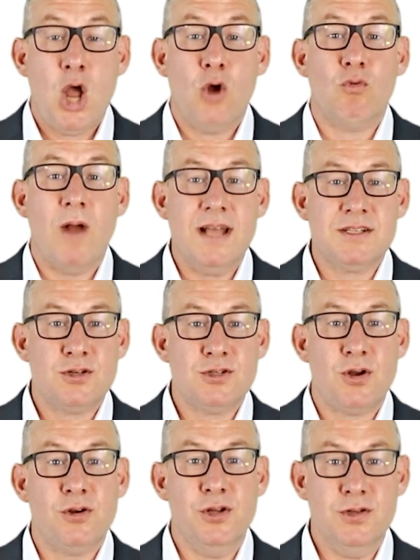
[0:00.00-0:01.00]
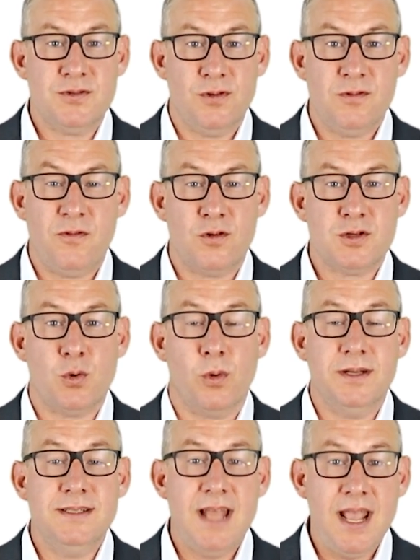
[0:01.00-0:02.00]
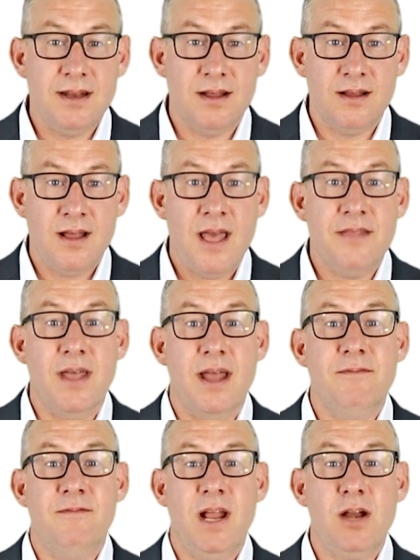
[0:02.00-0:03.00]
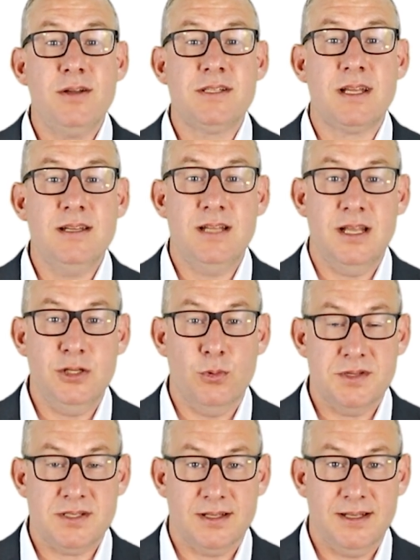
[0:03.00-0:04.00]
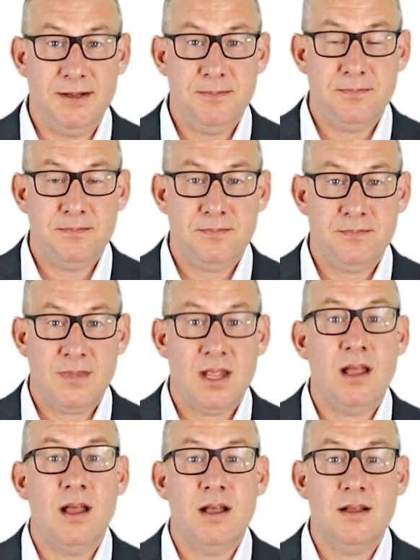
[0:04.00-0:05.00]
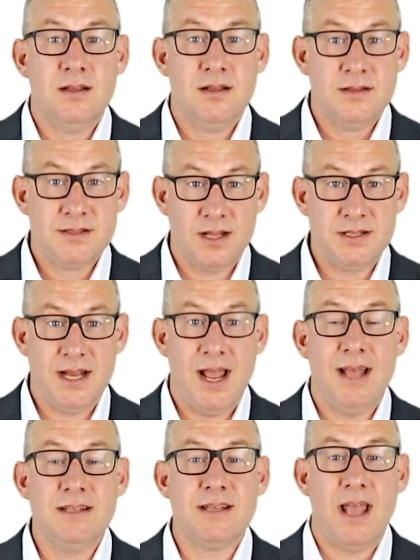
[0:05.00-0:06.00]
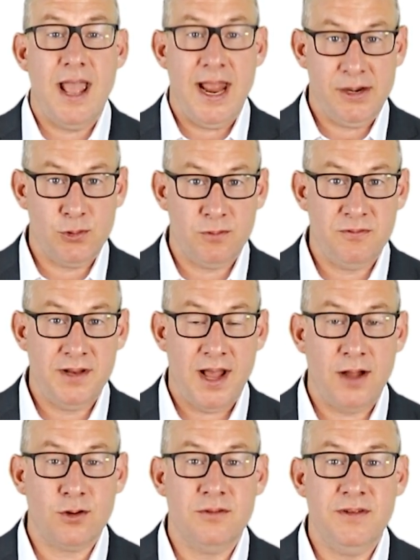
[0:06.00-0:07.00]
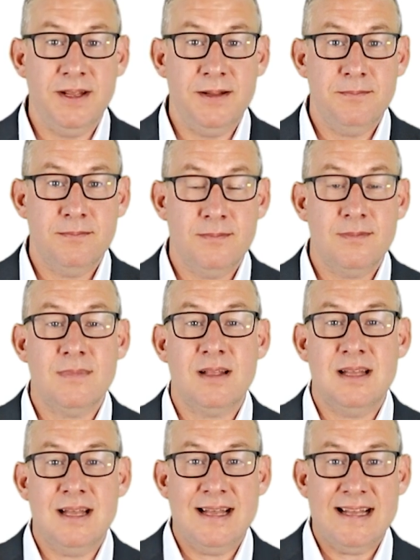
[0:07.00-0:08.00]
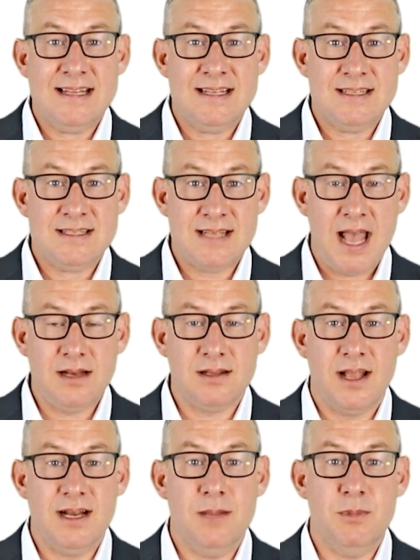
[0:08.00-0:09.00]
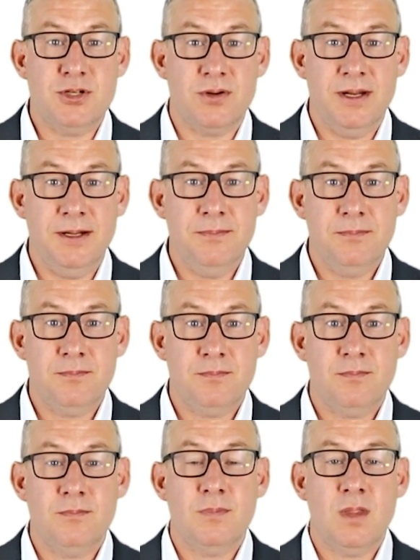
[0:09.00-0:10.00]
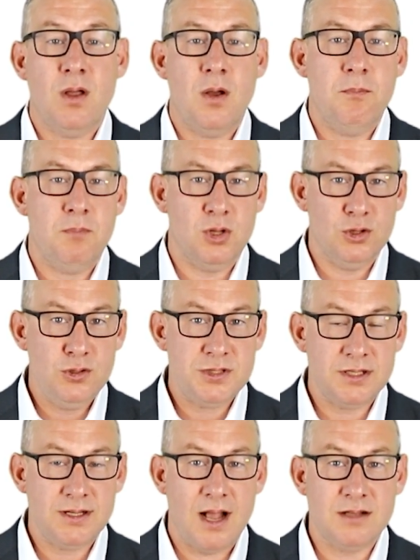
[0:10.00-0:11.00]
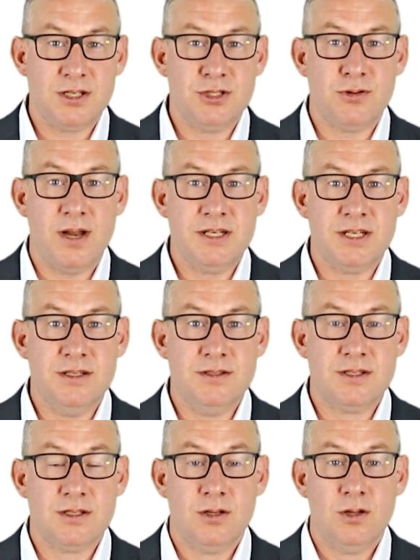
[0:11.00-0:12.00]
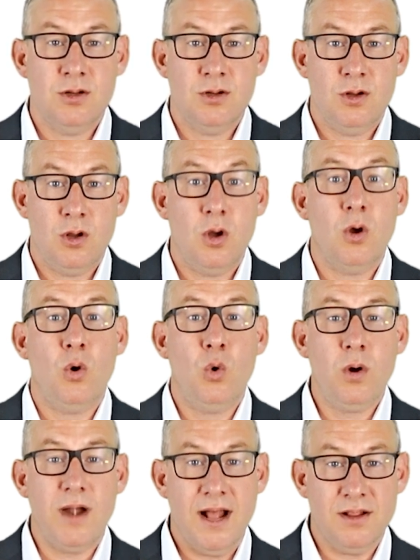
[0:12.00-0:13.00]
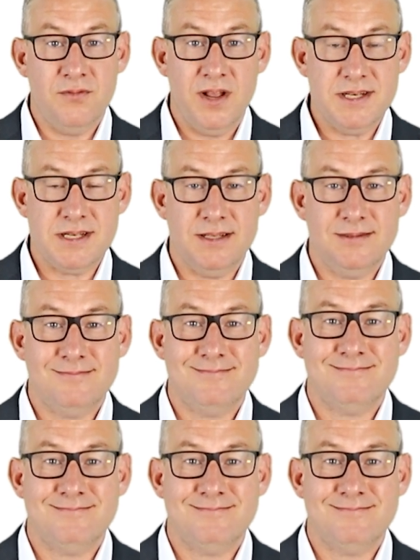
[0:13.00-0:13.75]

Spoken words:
Rasters are useful for storing data that varies continuously, such as aerial photography, satellite imagery, pollution concentrations, or elevation.